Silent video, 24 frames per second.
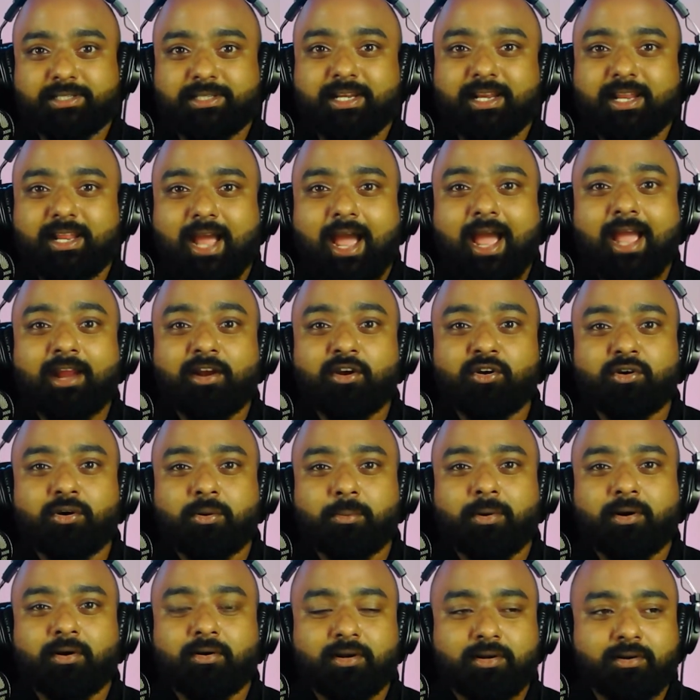personally, I
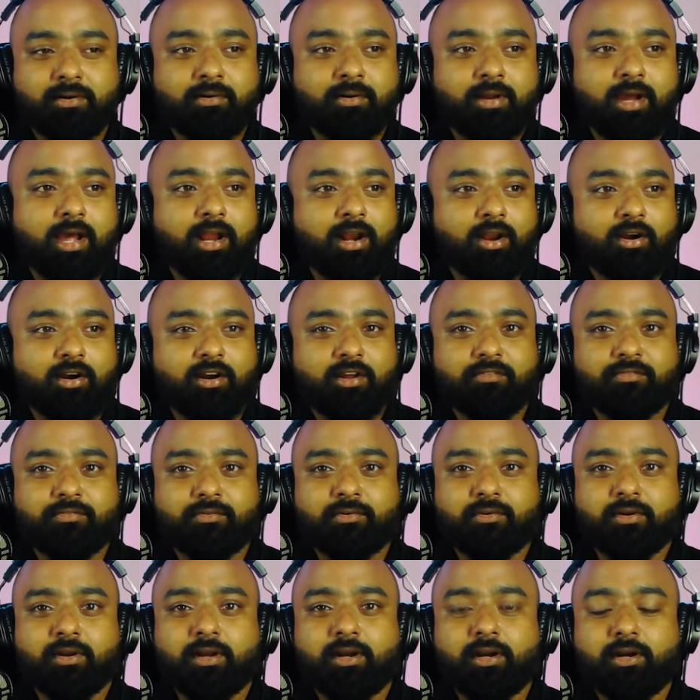know about a lot
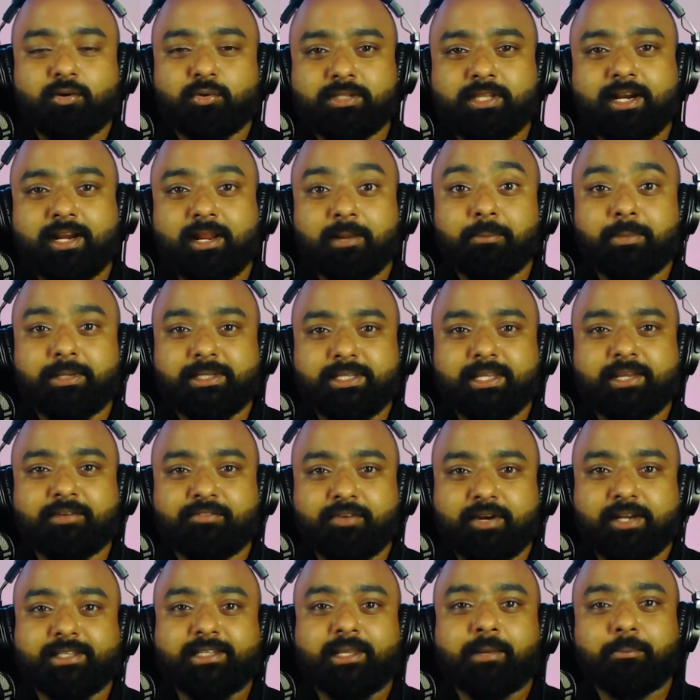of tools that are
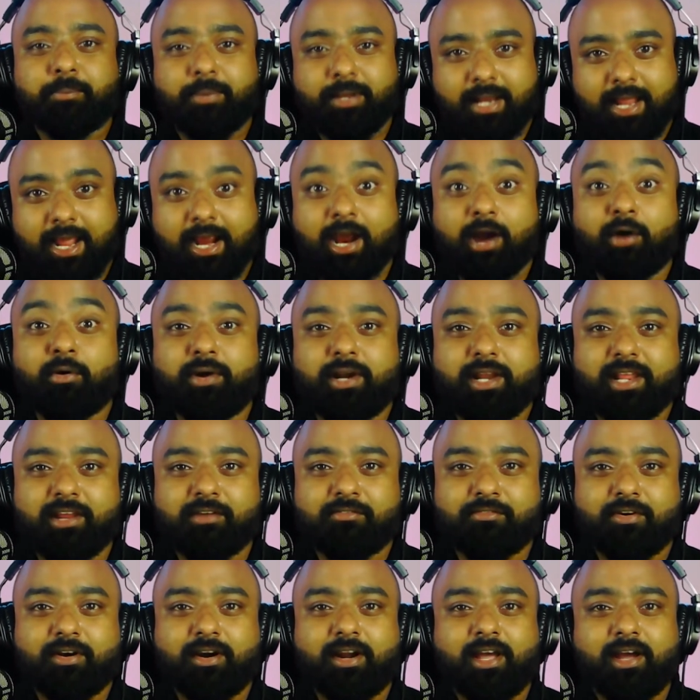missing. For example,
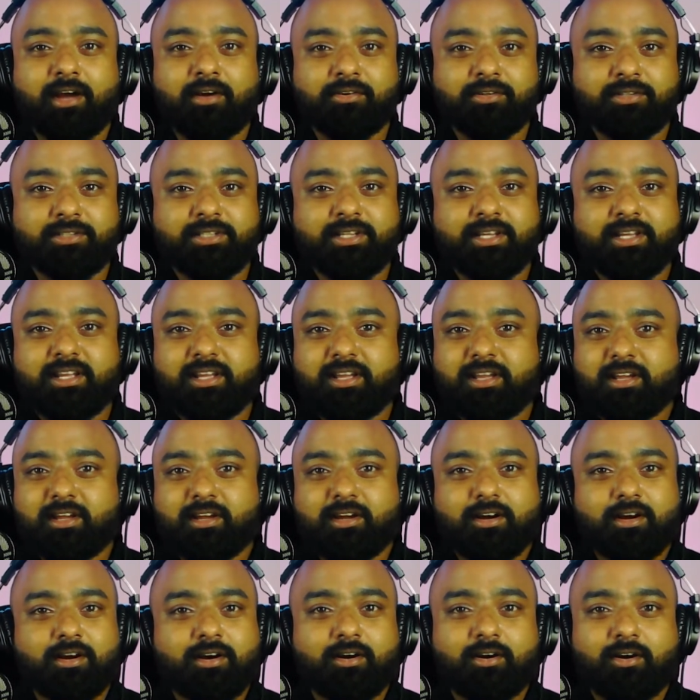accounting for DAOs,
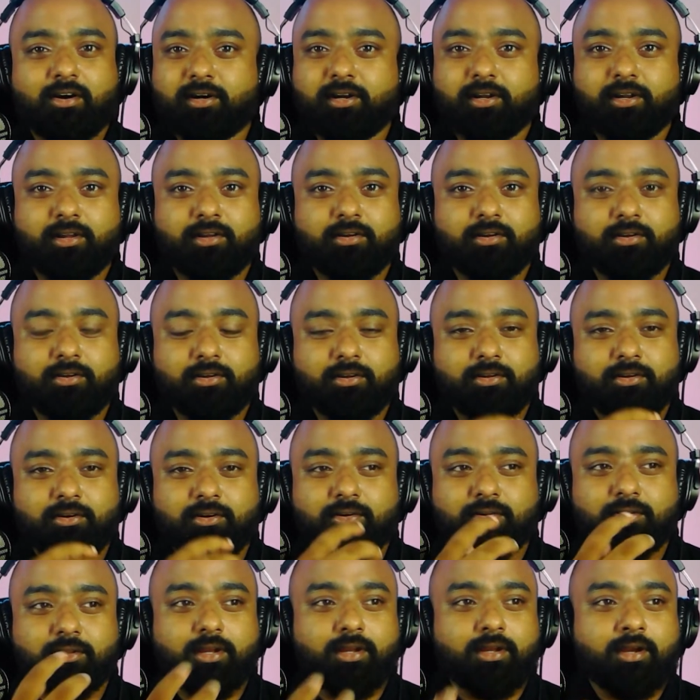or
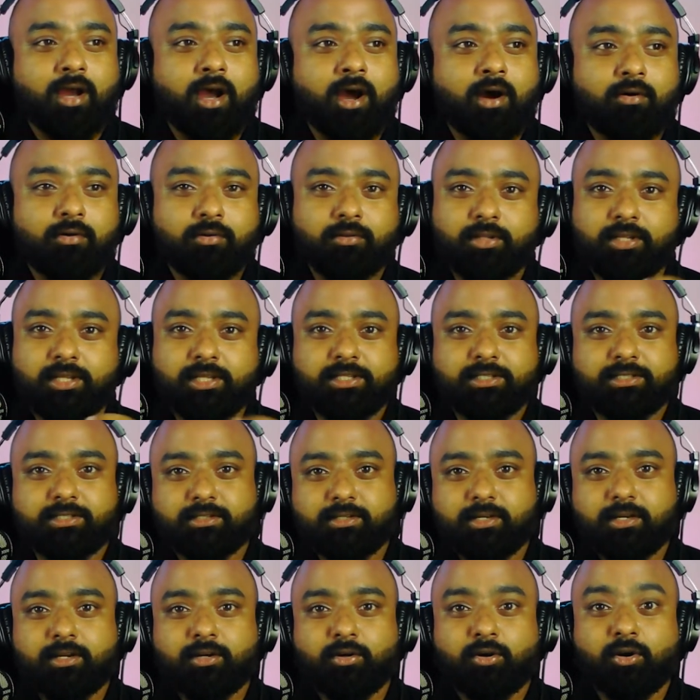how
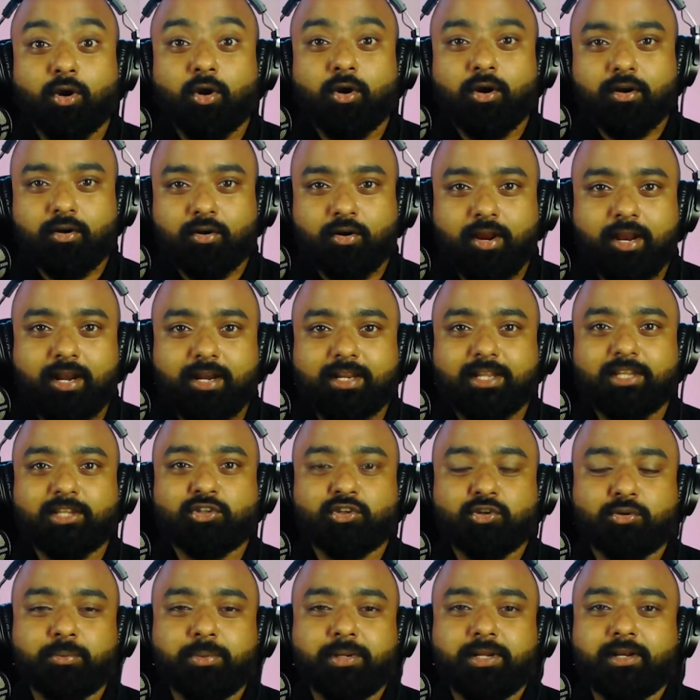these
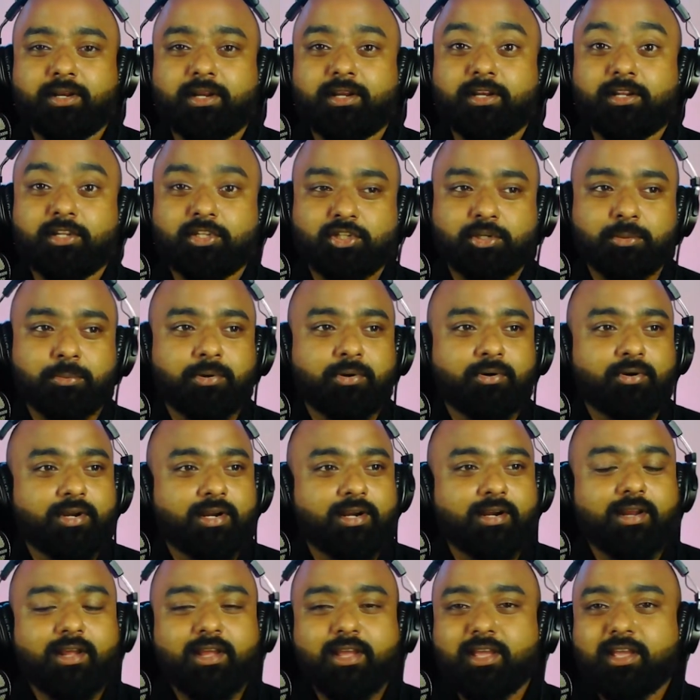royalties should be
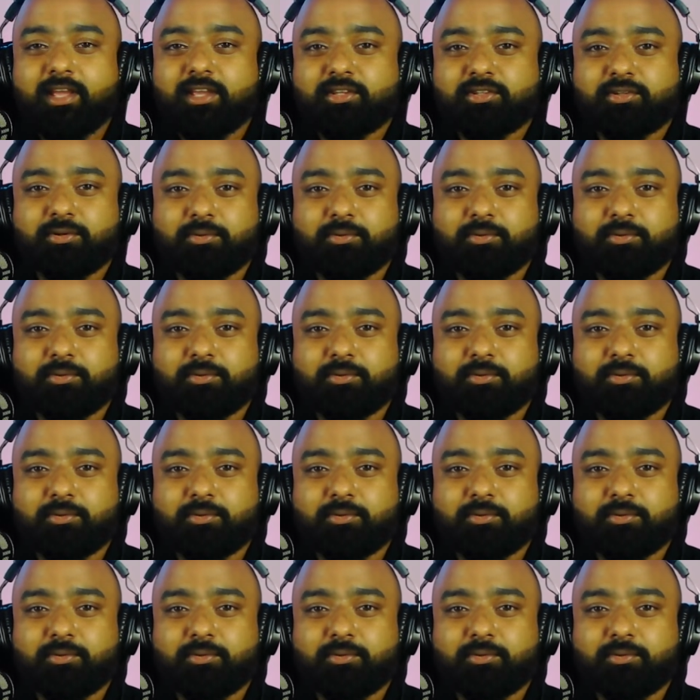redistributed.